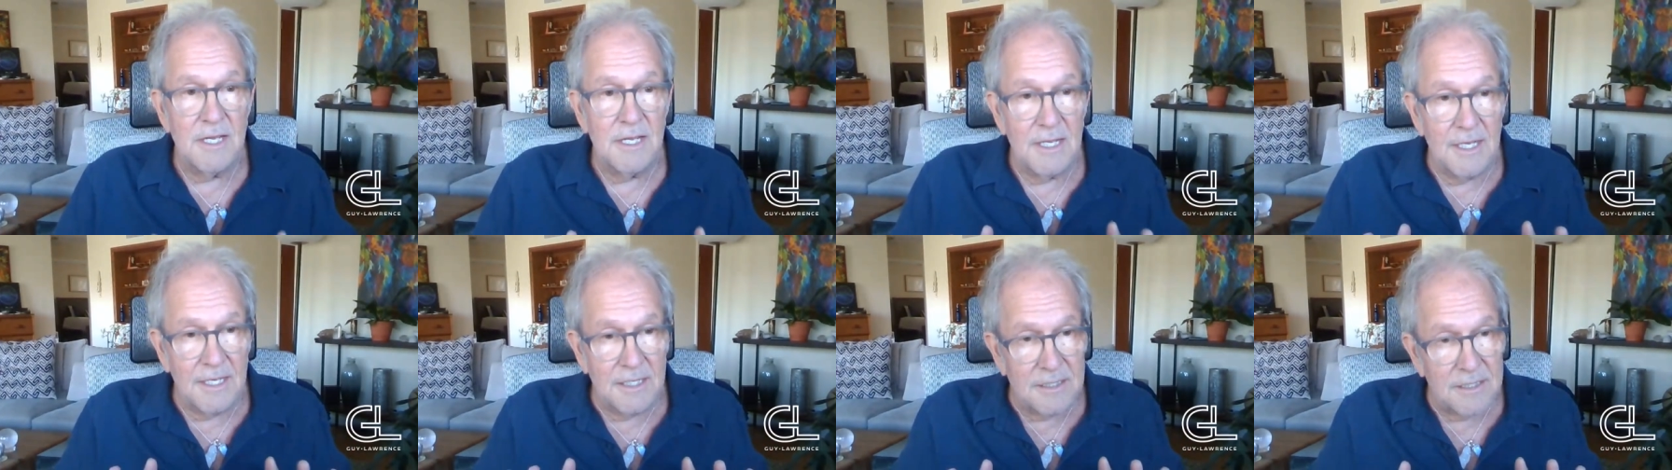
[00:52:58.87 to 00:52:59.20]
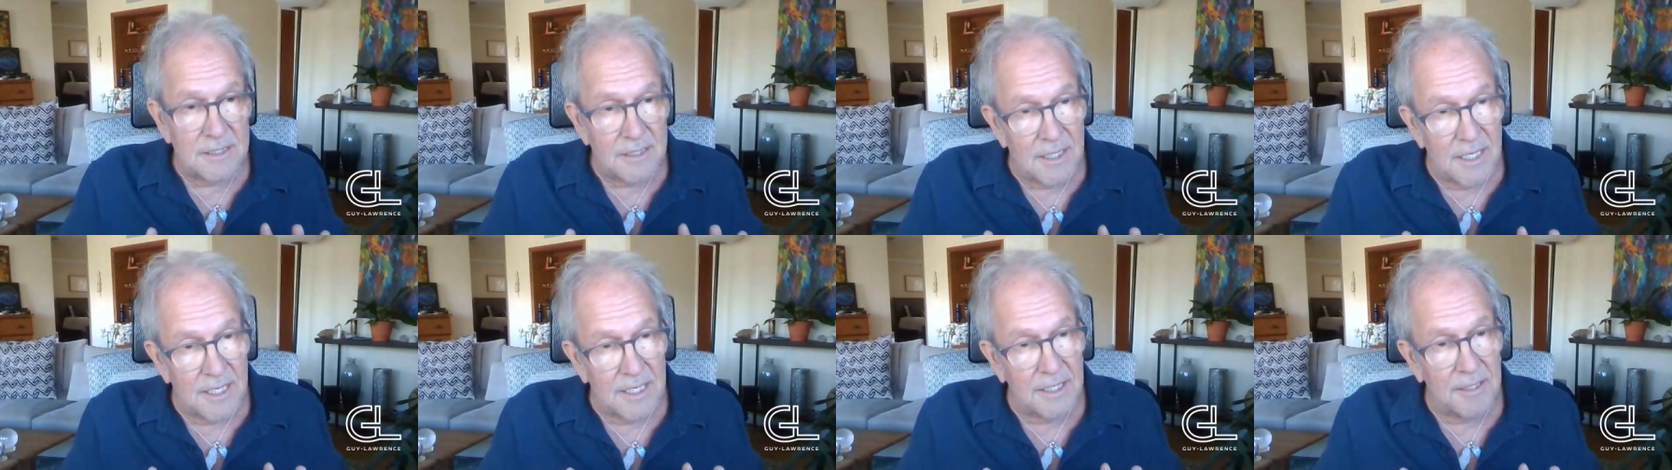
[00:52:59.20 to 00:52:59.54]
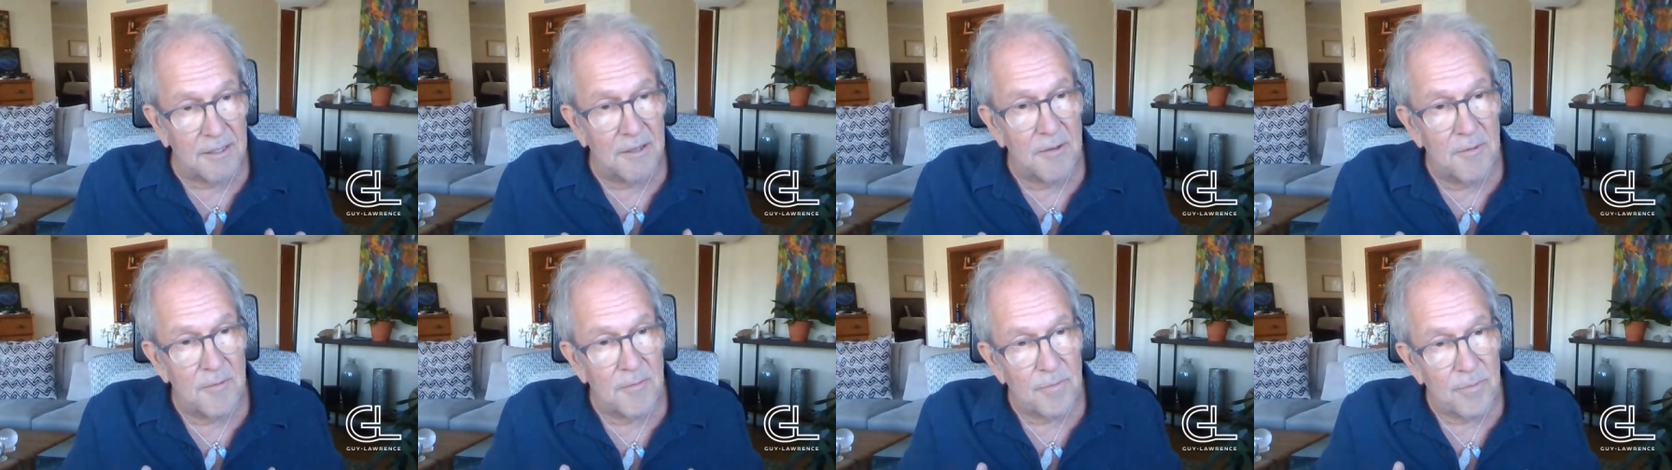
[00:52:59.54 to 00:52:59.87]
It's
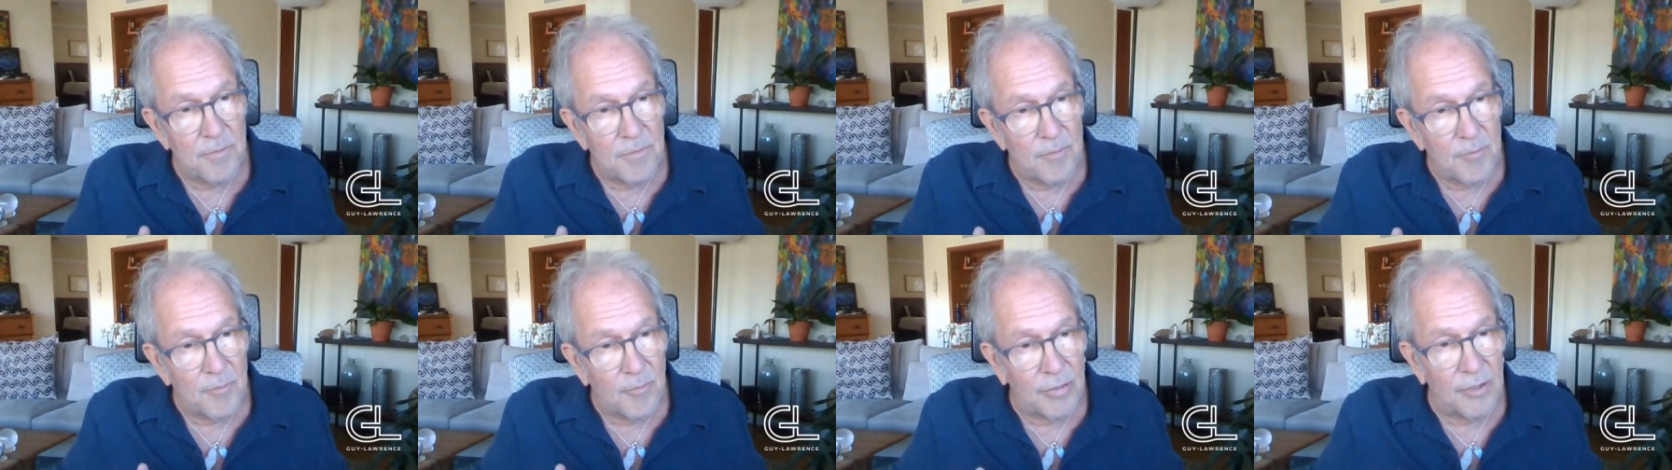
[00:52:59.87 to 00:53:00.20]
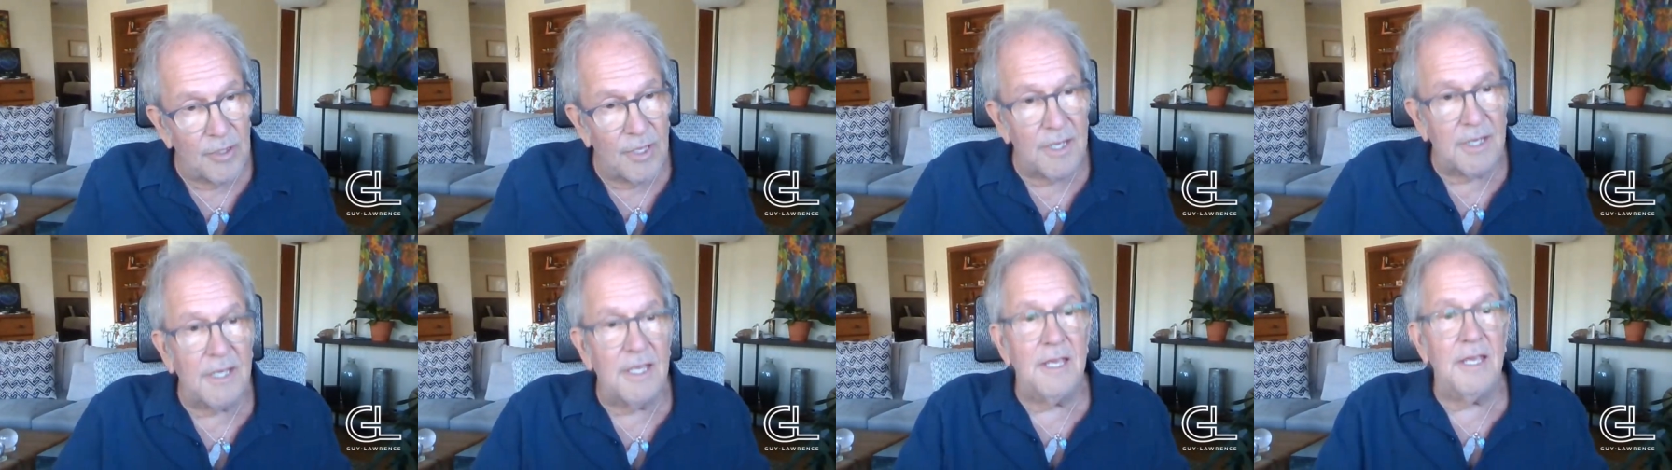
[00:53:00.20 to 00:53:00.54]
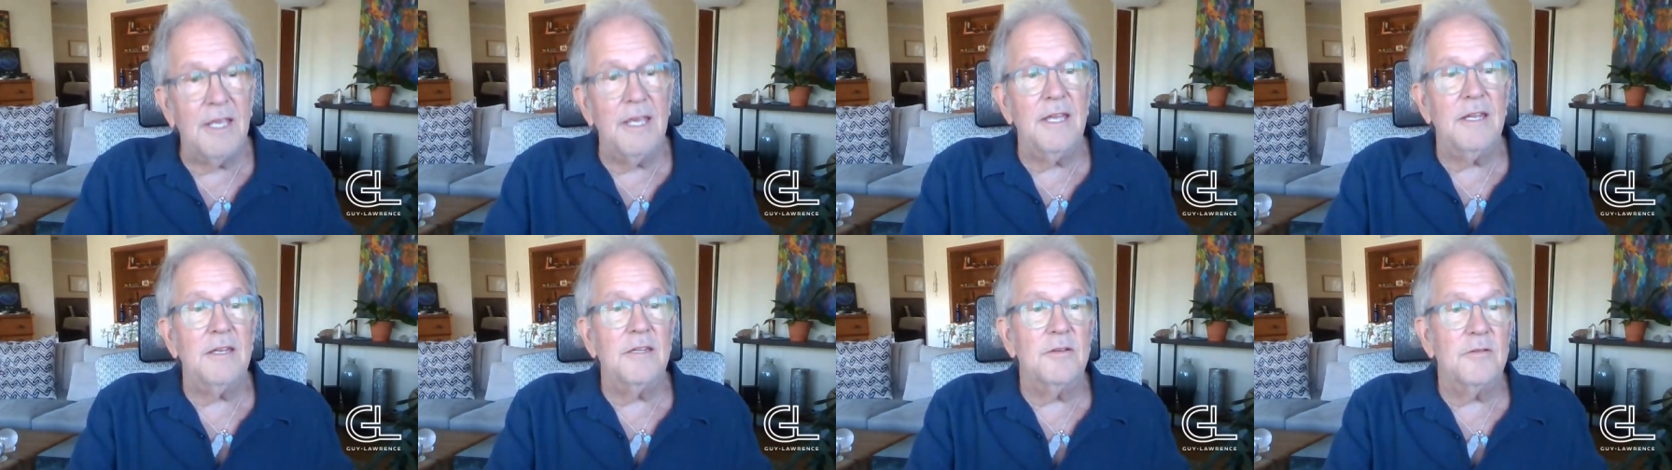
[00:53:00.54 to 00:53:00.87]
like plugging
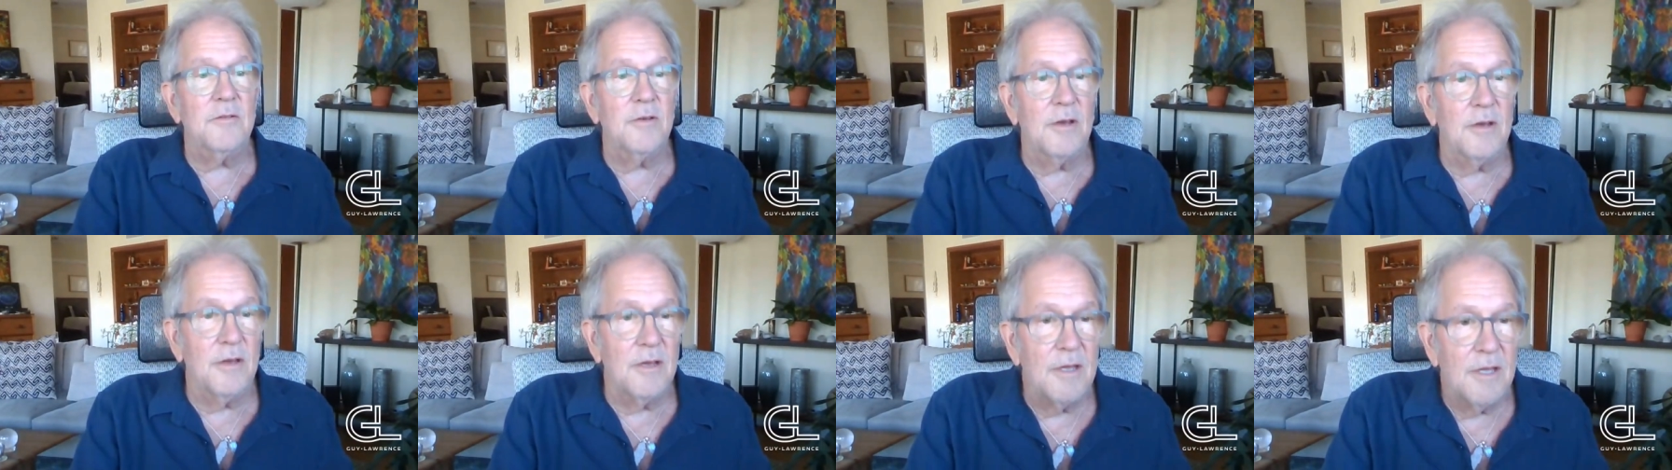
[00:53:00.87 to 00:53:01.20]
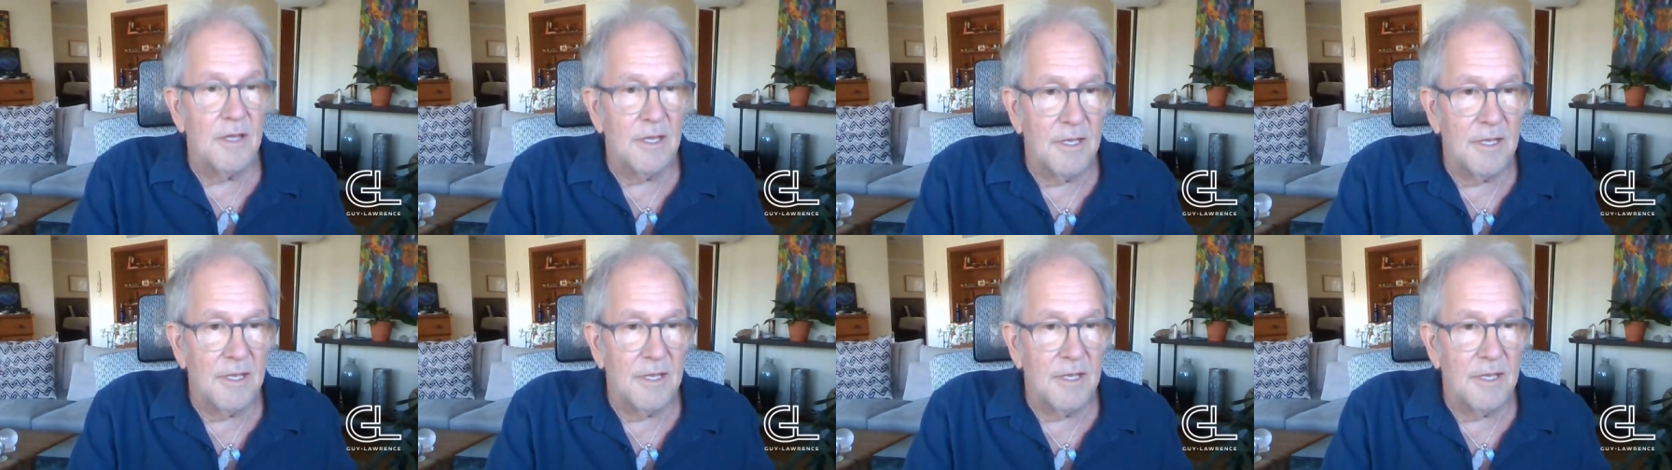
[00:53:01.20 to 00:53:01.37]
into